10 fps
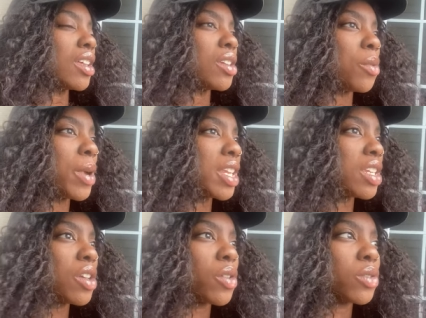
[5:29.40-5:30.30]
nobody
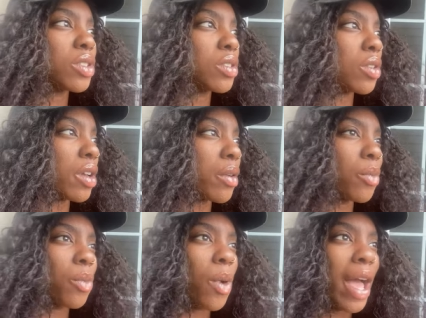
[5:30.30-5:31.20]
knows
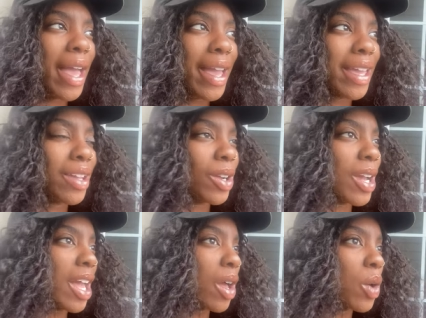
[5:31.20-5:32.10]
why or
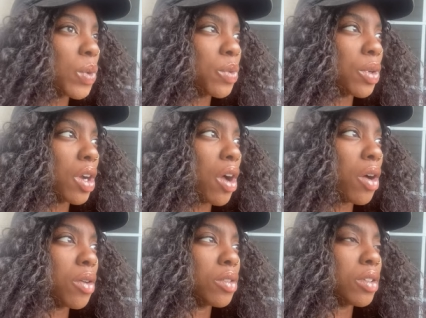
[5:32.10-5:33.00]
how we were all.